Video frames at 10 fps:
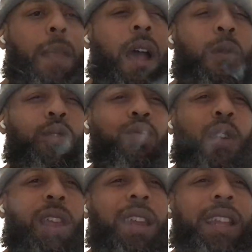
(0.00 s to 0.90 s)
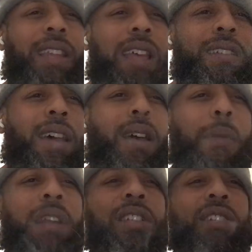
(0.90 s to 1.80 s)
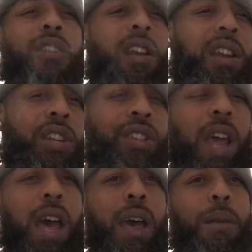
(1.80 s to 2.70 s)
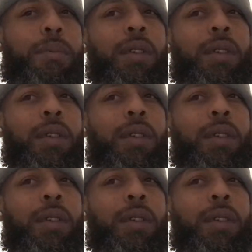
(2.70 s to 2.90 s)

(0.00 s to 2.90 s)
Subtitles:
I was working at that time, I just started a job